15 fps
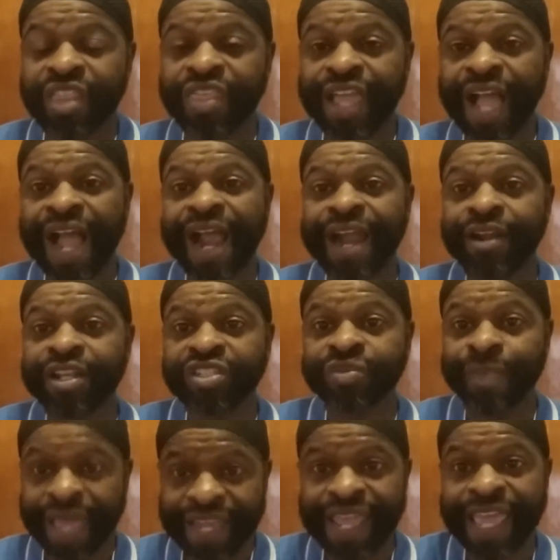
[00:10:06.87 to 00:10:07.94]
They hired this
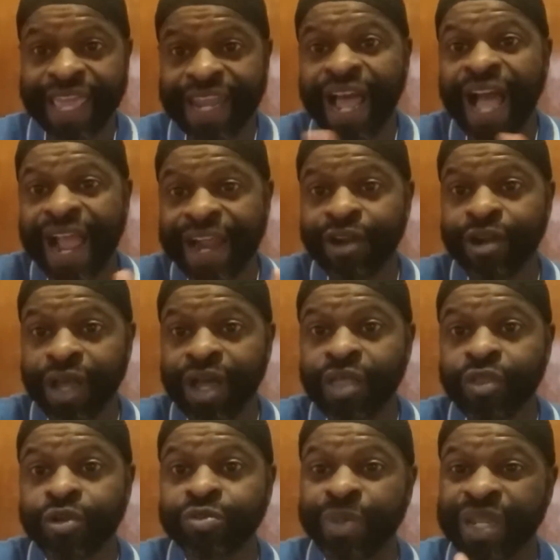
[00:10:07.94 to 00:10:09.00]
man. They had hired
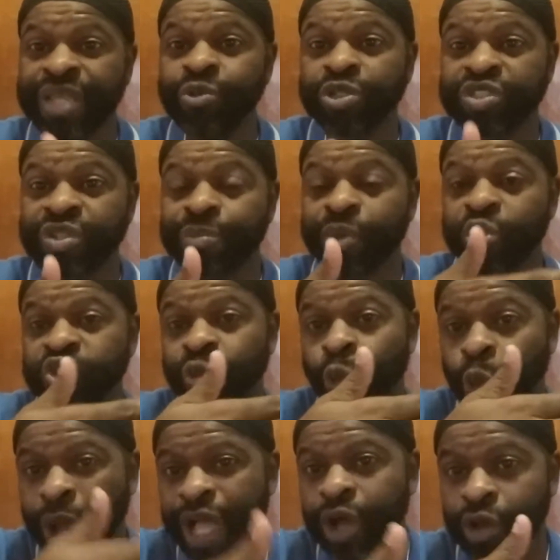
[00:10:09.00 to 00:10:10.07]
others, but he was the most
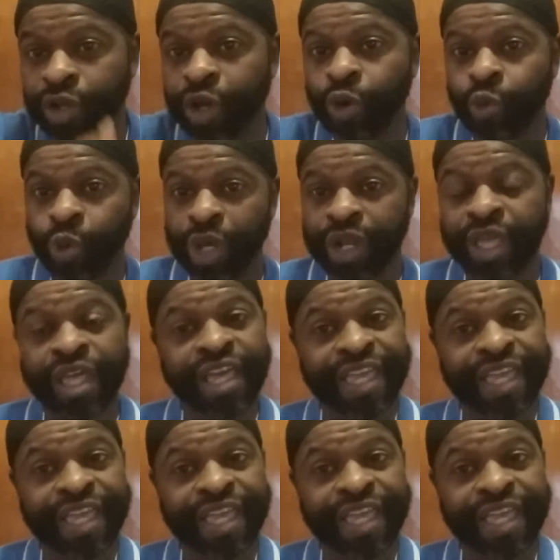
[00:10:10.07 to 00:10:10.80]
well-known one.